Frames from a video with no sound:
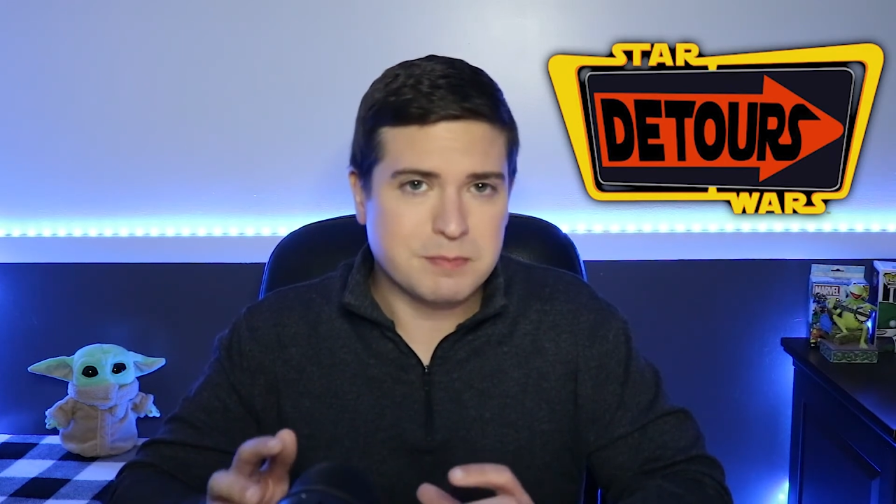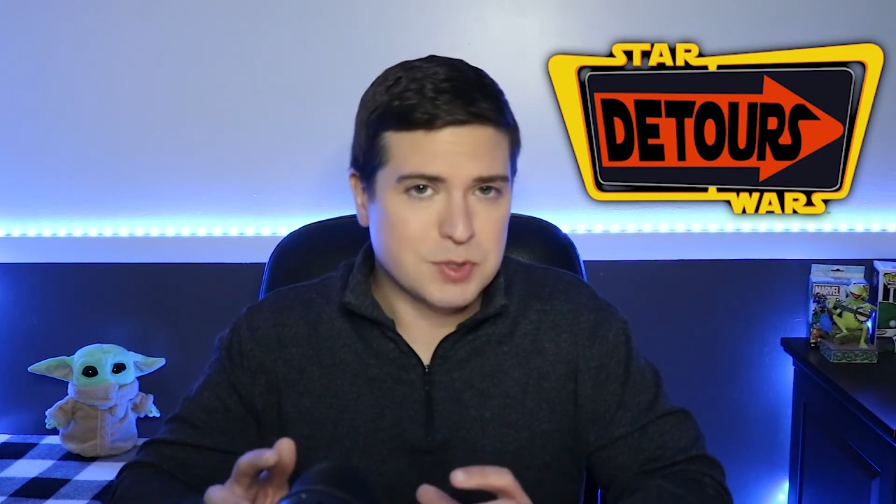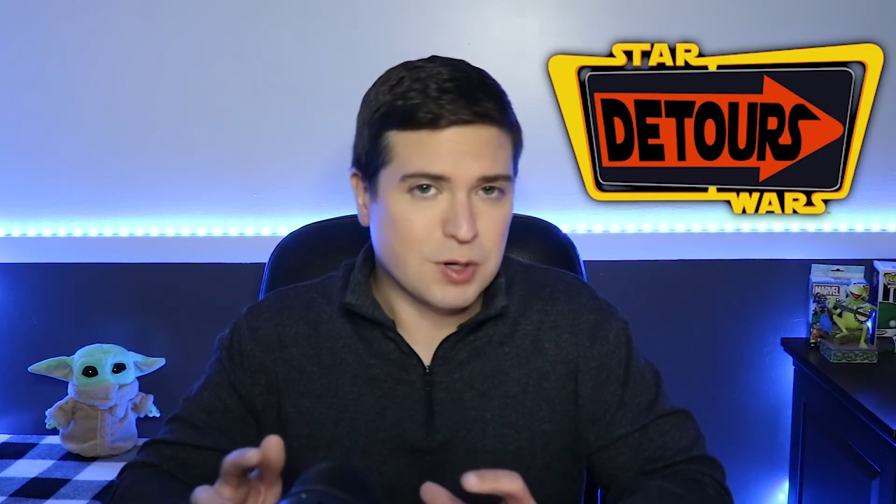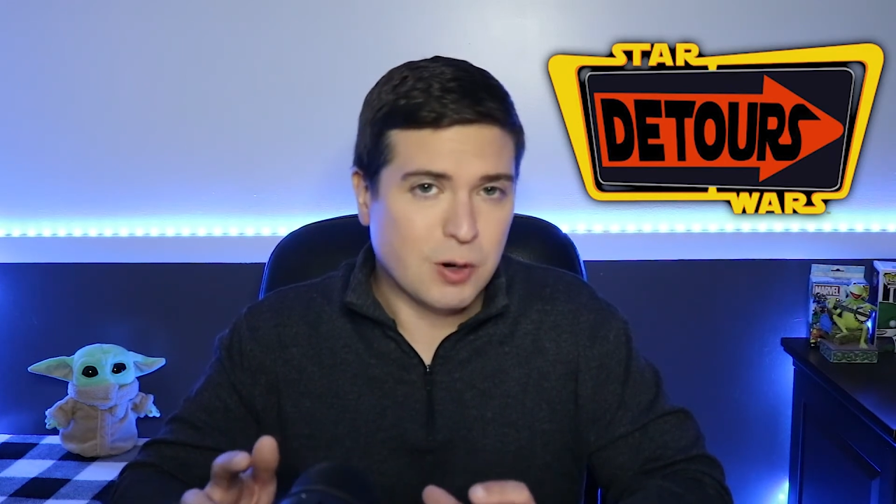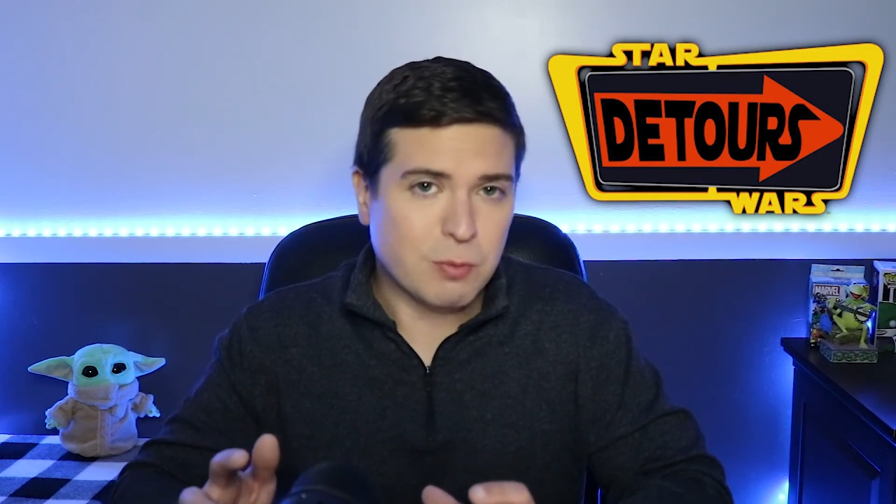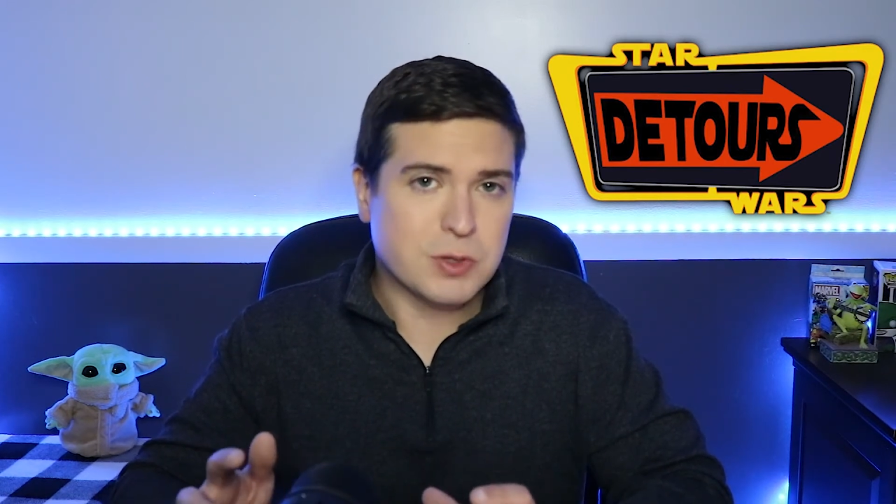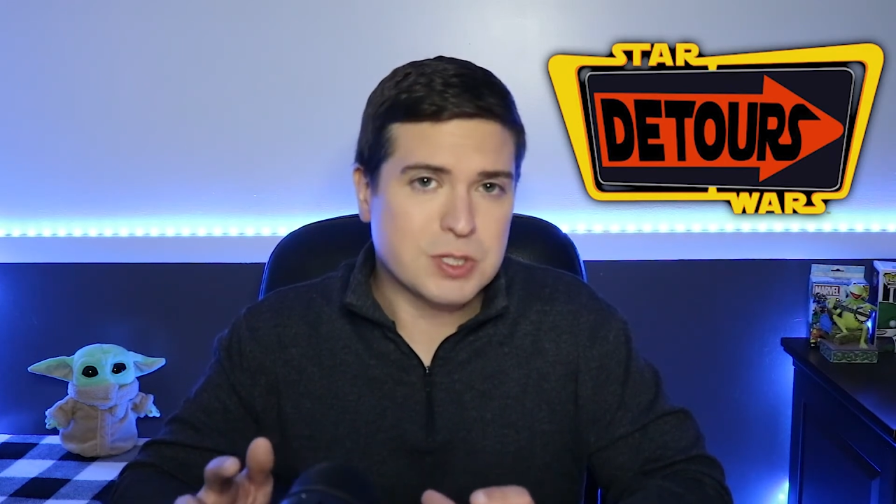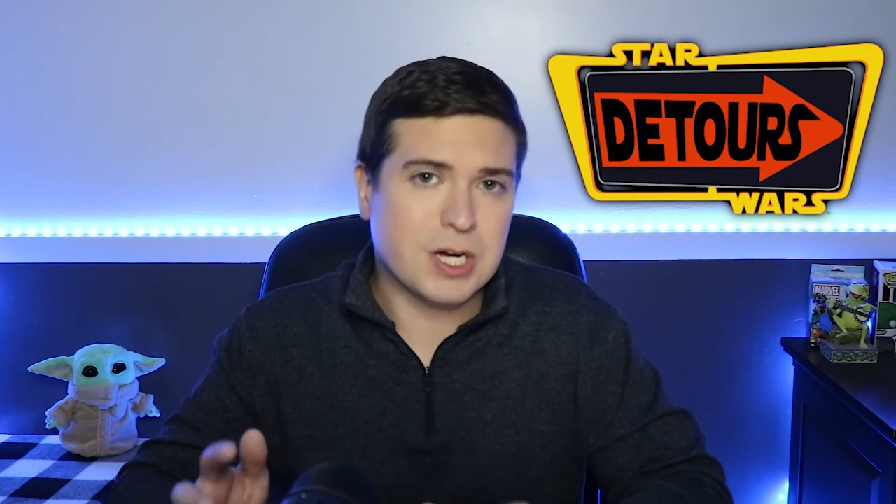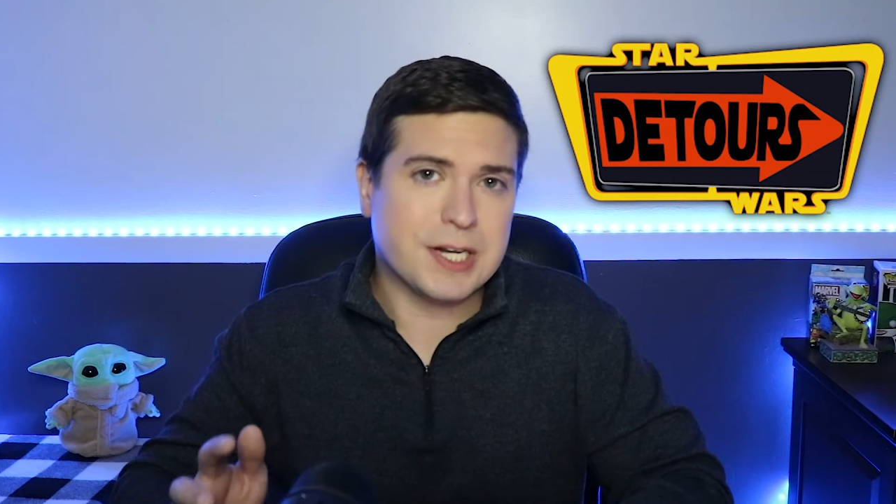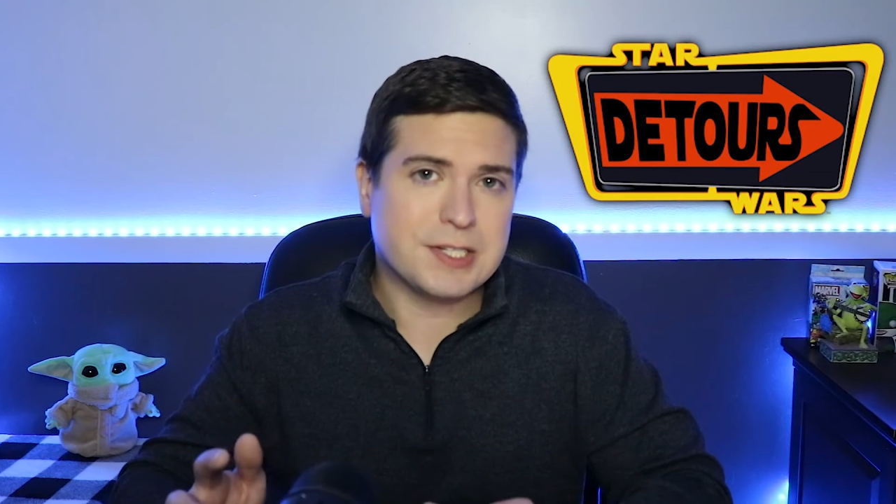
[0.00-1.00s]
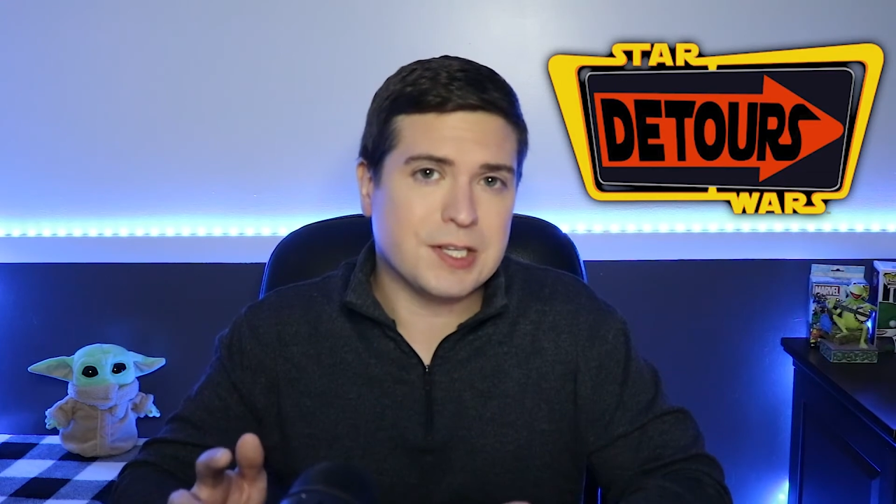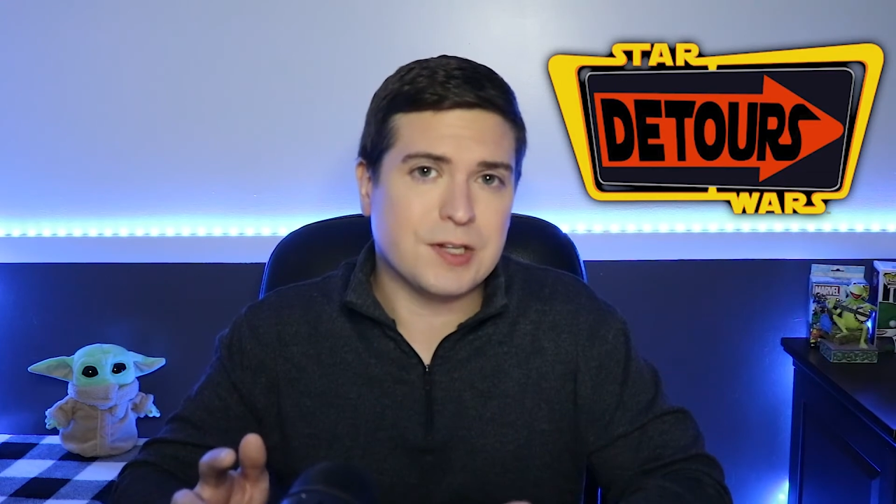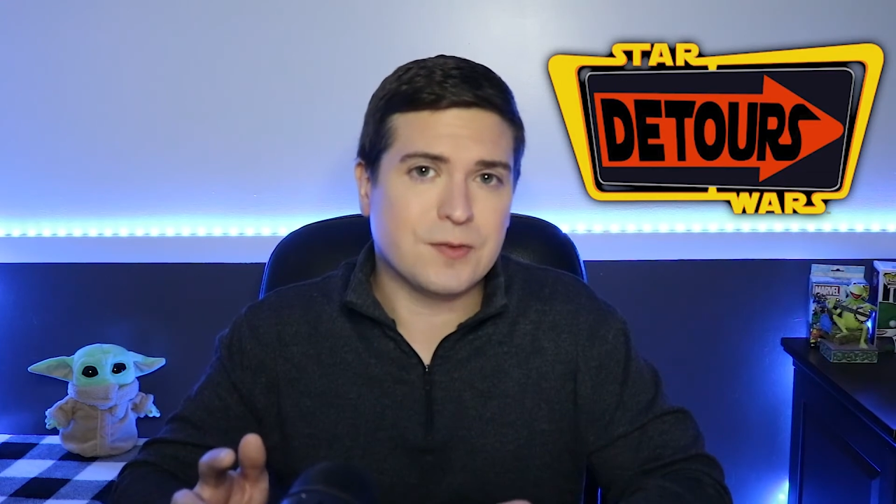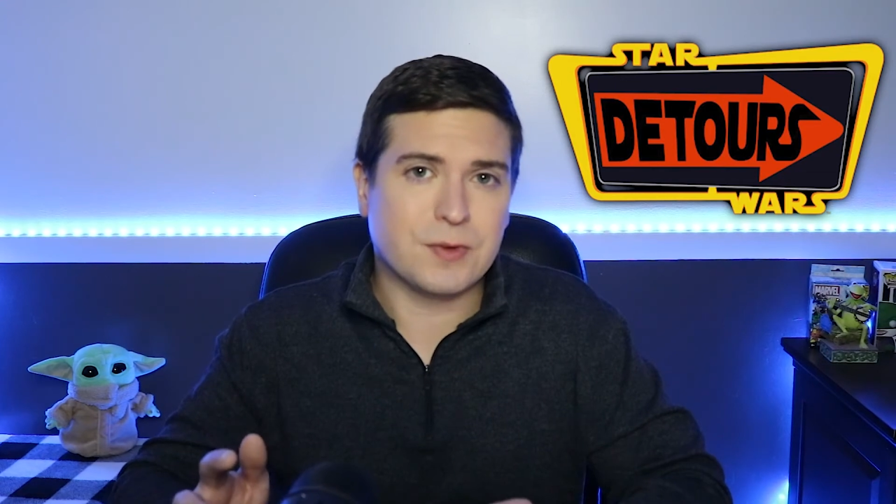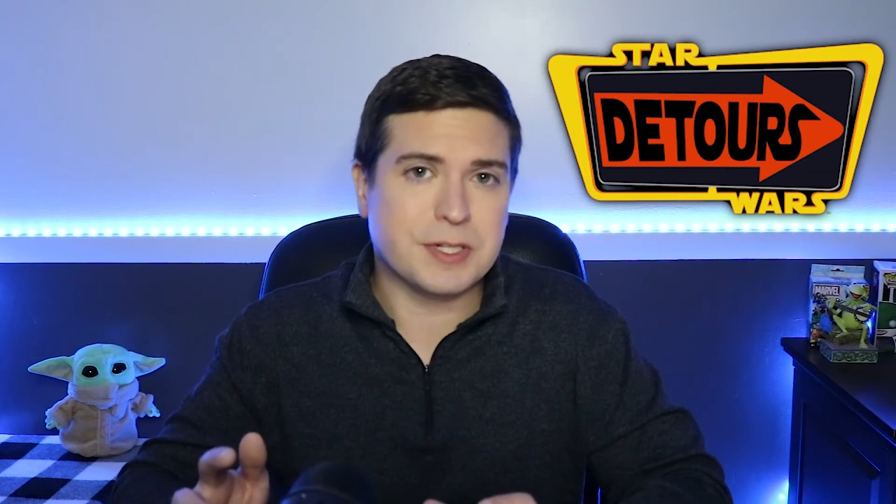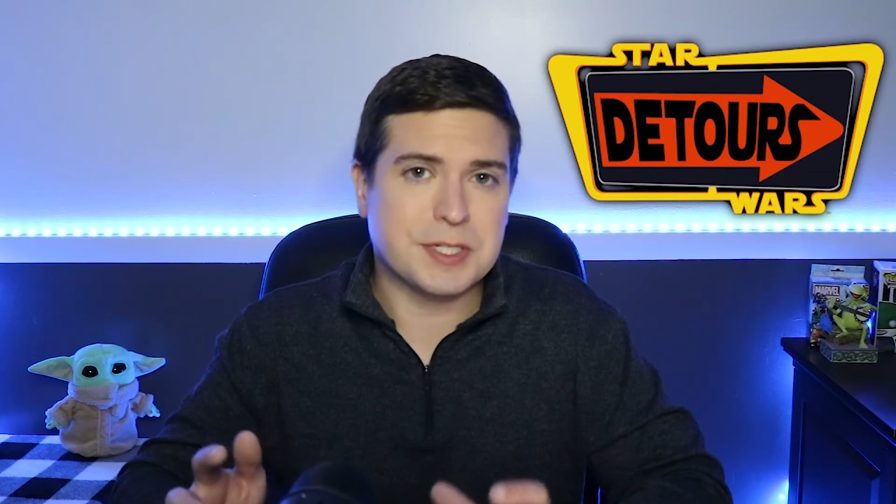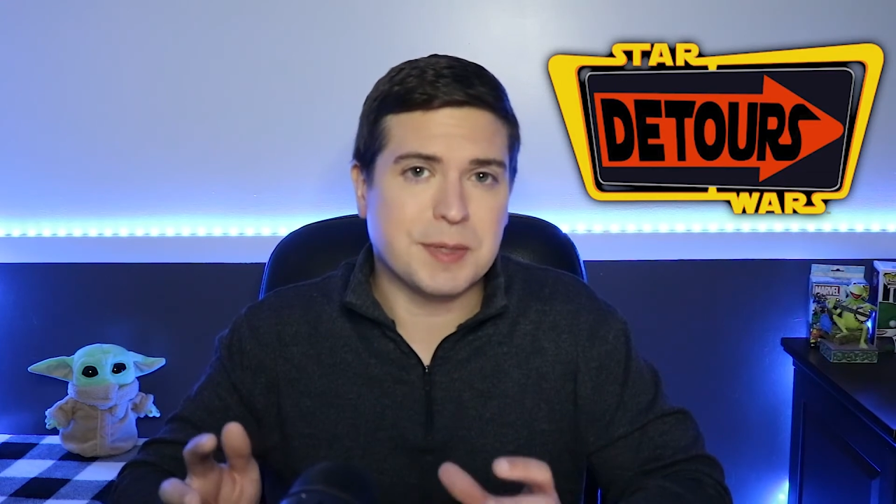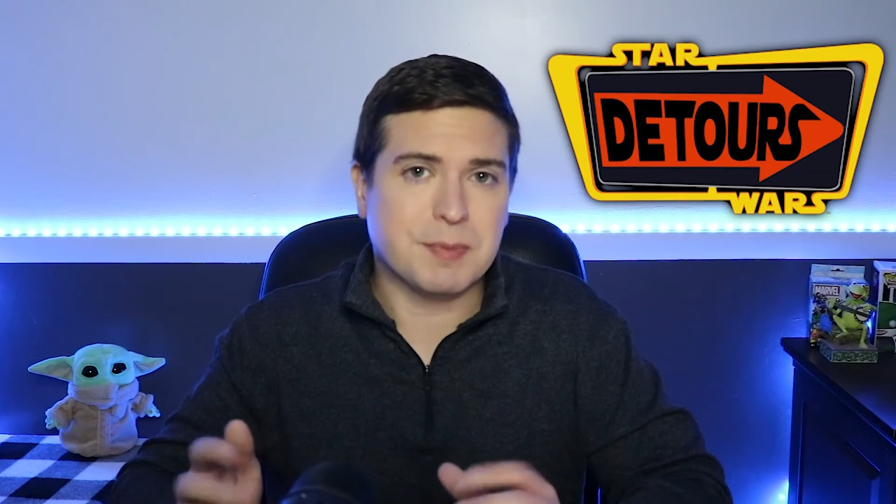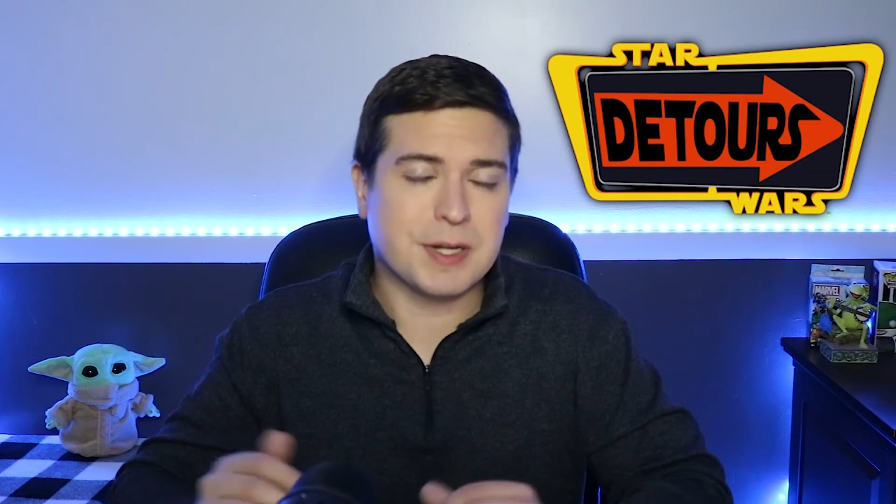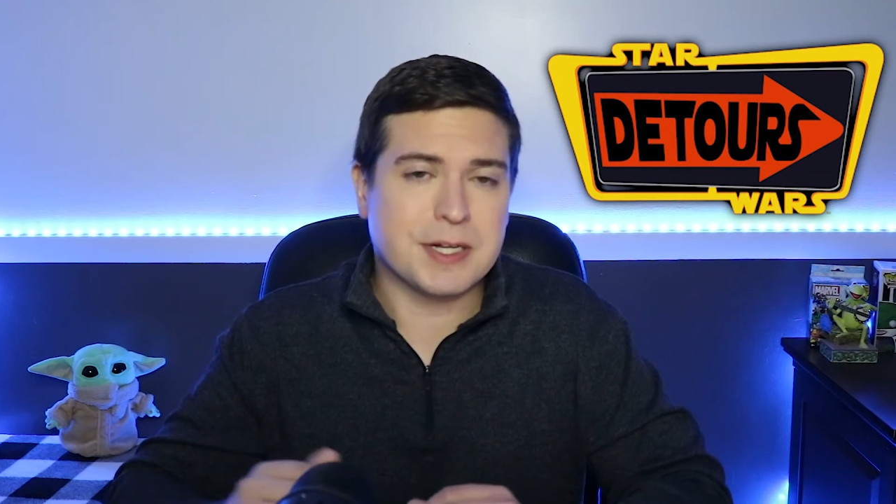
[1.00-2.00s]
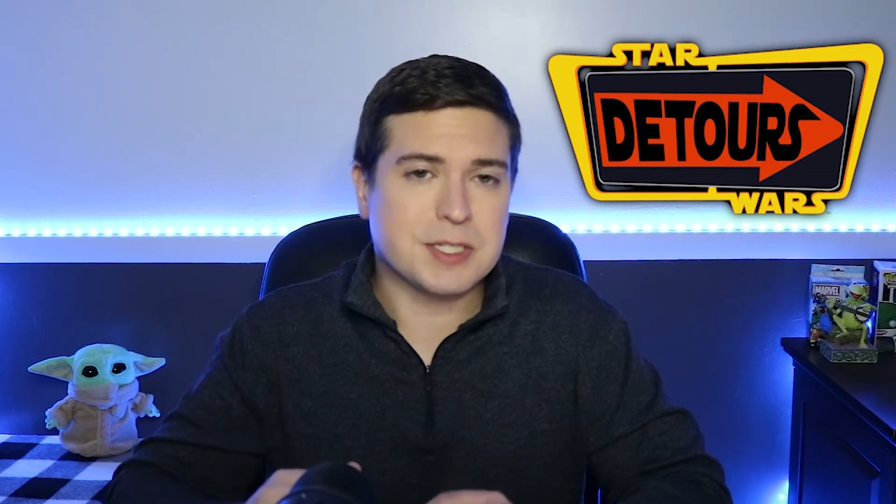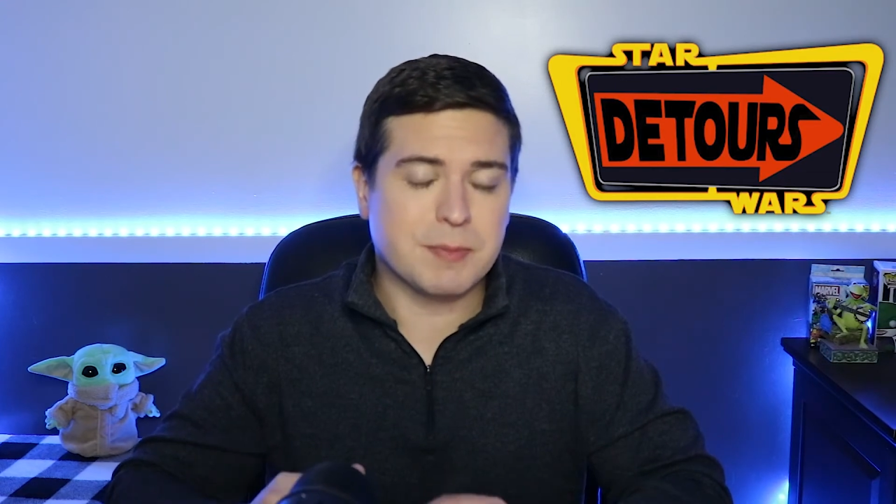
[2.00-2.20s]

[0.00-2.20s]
Star Wars content for Disney Plus.